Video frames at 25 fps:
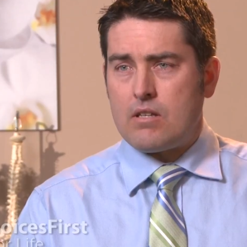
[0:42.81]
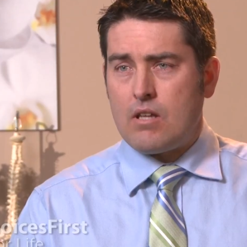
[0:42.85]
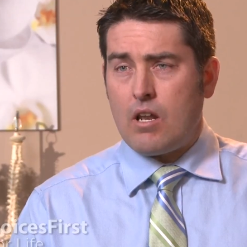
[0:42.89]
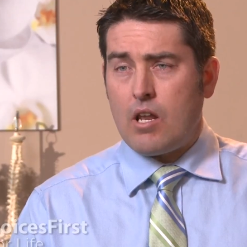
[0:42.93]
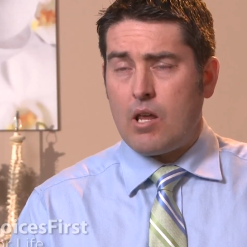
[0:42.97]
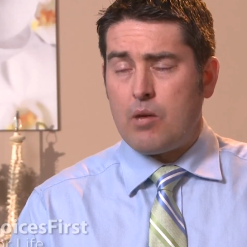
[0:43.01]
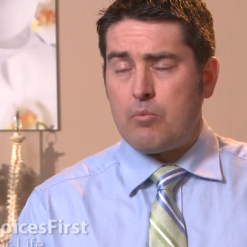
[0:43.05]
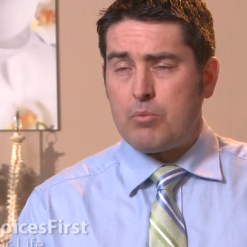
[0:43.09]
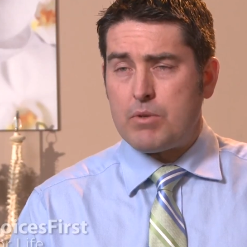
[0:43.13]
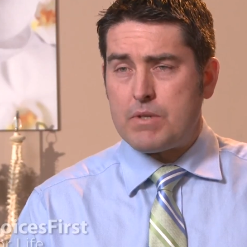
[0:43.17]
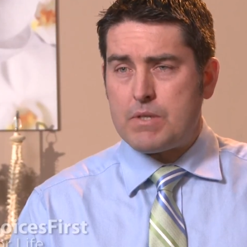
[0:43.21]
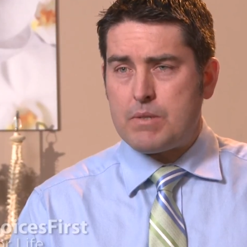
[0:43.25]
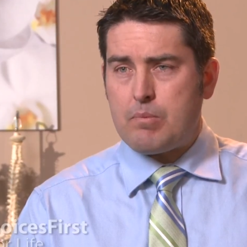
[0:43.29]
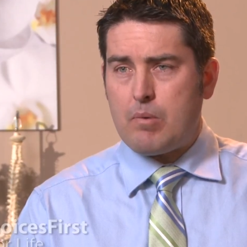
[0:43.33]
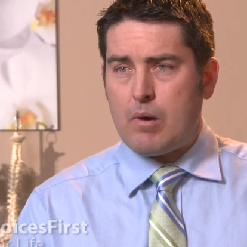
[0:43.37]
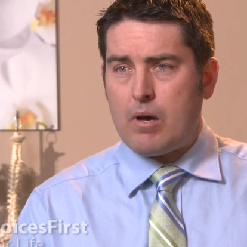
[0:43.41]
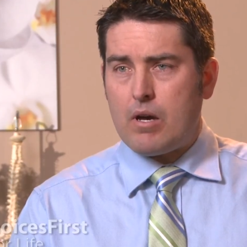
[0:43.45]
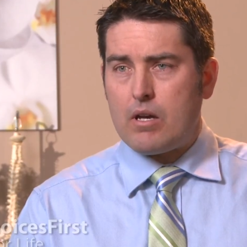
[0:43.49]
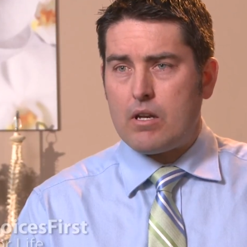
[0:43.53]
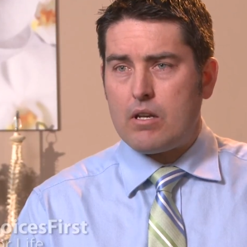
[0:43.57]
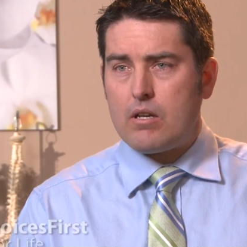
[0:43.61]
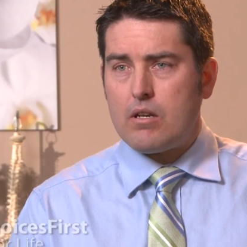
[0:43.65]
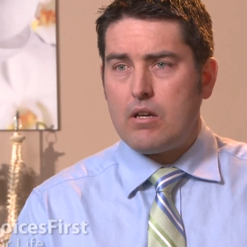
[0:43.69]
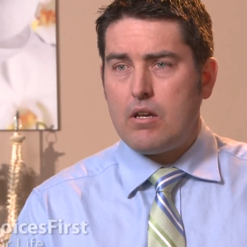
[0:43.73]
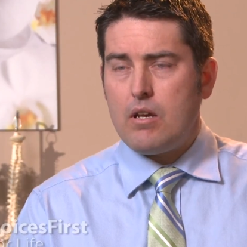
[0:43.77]
the lumbar
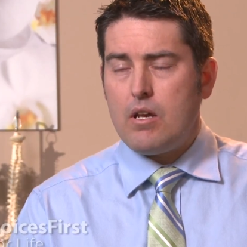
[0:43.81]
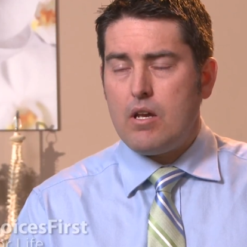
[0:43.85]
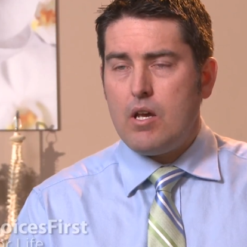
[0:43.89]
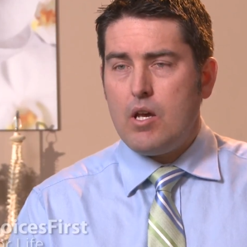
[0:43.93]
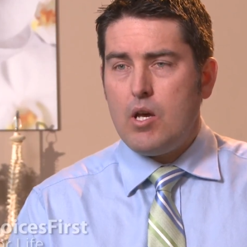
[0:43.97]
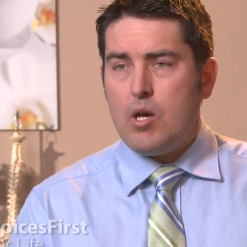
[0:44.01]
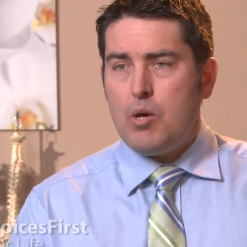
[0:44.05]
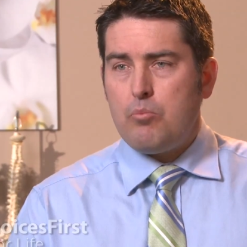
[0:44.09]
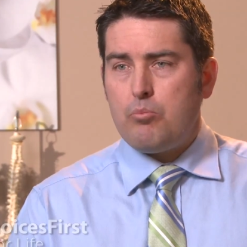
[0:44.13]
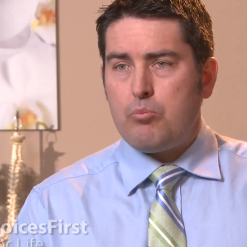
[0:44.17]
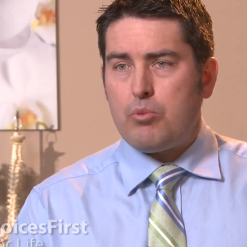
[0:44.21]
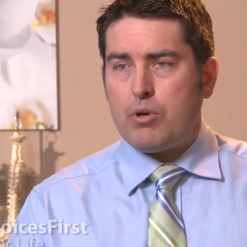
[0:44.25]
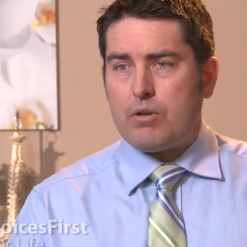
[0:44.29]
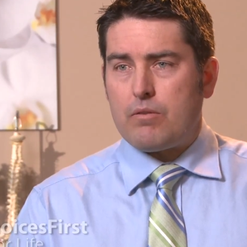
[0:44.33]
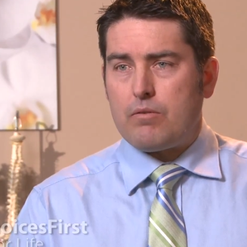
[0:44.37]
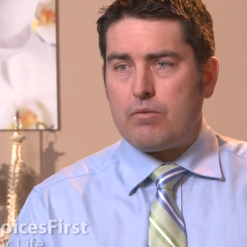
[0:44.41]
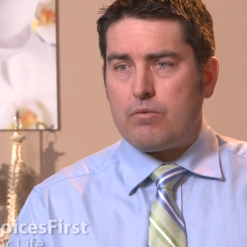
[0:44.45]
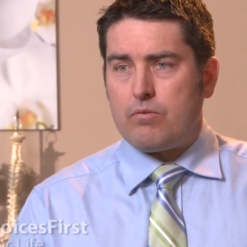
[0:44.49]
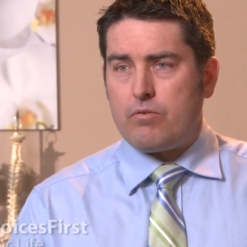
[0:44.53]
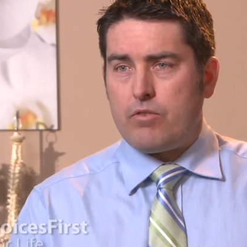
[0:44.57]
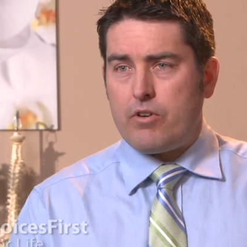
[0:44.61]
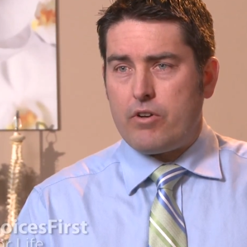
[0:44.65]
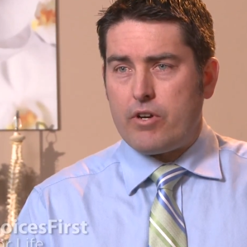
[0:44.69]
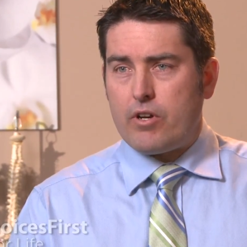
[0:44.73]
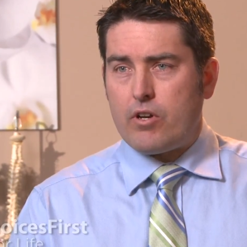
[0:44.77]
spine, but
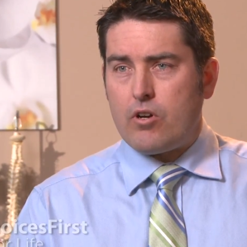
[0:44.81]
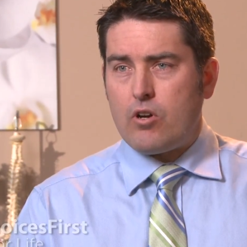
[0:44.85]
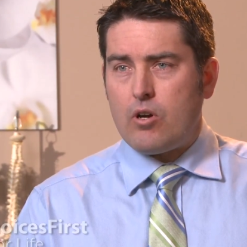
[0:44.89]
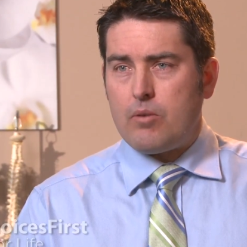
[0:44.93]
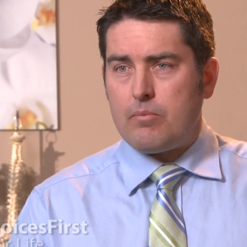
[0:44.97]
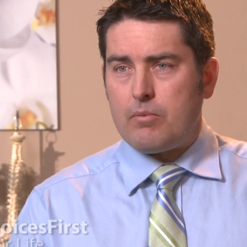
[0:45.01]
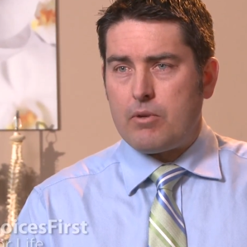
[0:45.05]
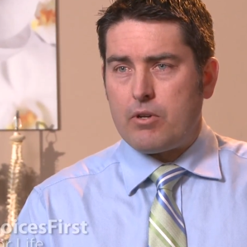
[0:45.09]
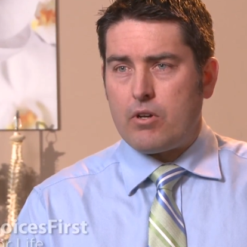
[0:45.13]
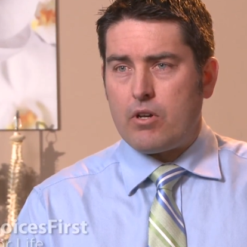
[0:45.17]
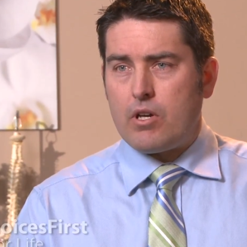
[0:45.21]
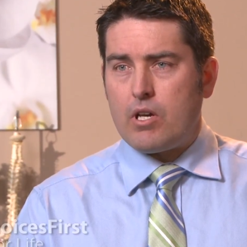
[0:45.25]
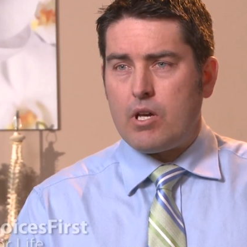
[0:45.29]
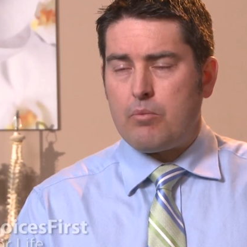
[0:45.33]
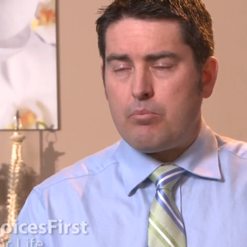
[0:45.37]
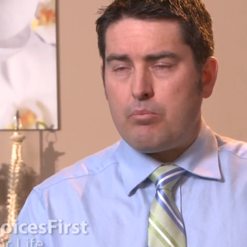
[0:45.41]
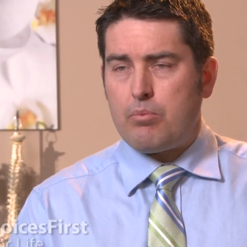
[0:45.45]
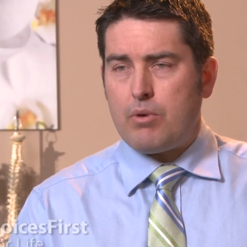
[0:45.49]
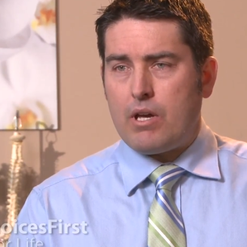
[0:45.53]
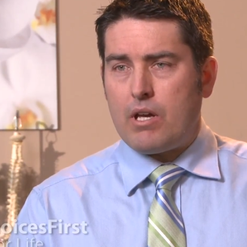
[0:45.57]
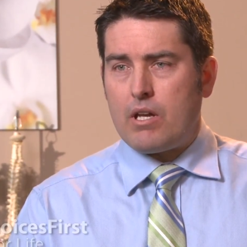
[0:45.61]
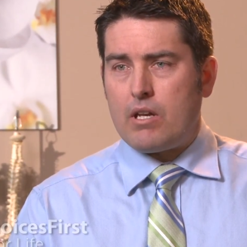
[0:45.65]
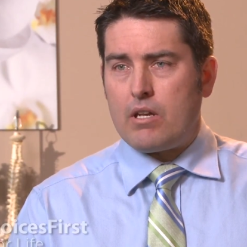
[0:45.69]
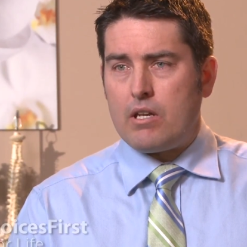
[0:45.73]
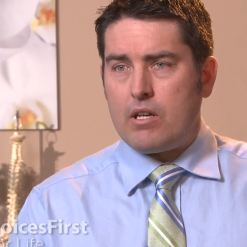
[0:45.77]
very common are hip
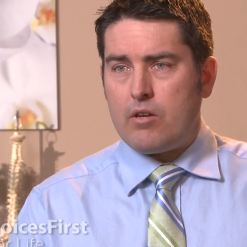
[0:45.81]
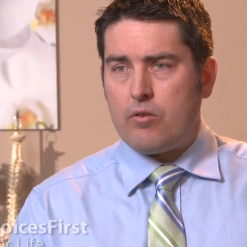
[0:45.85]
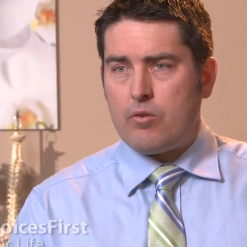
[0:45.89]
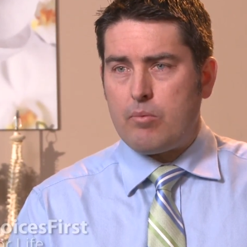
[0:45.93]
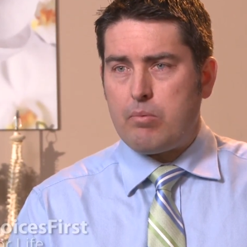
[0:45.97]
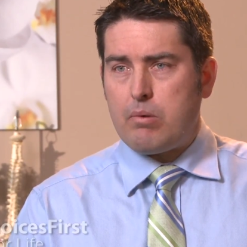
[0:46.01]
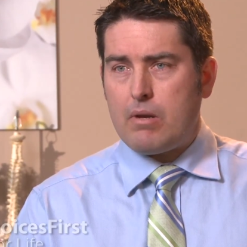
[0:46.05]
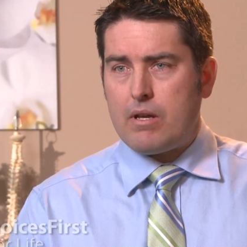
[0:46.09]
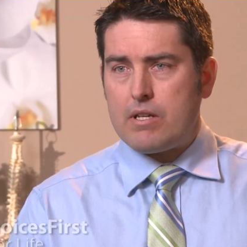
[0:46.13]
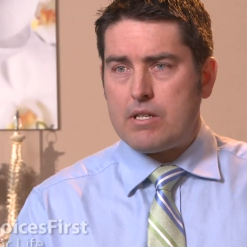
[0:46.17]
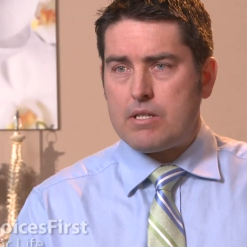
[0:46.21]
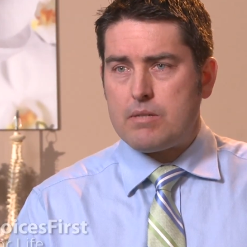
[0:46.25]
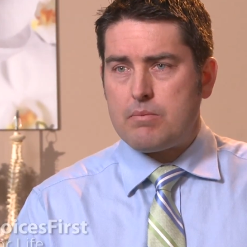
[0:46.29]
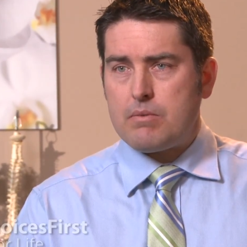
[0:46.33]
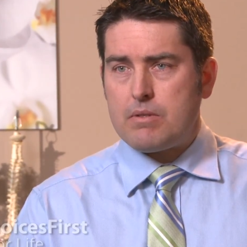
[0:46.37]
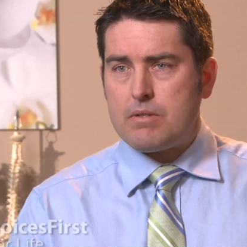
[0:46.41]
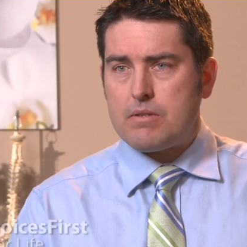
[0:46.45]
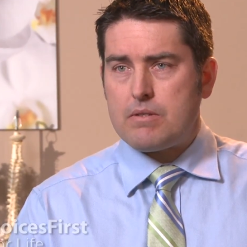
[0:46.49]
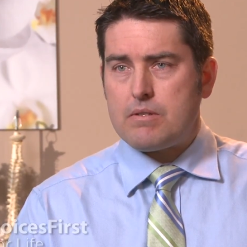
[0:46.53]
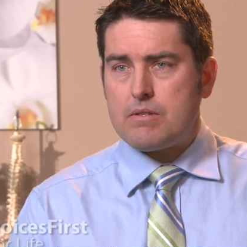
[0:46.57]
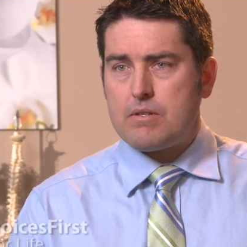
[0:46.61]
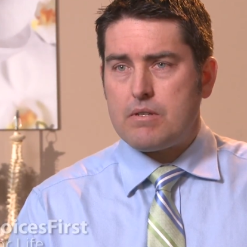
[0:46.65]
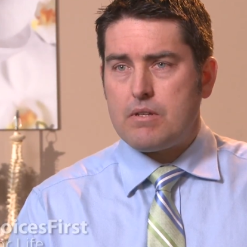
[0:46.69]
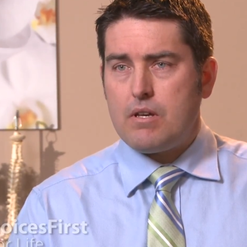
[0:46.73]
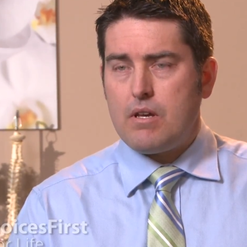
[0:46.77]
and knee
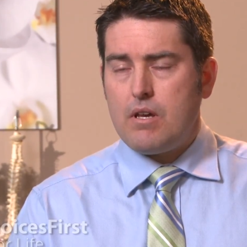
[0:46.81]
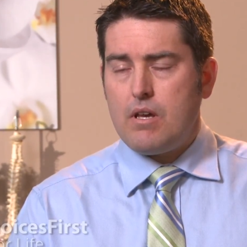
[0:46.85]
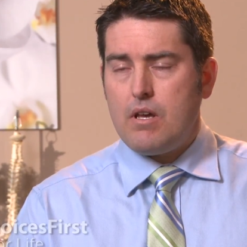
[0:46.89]
replacements.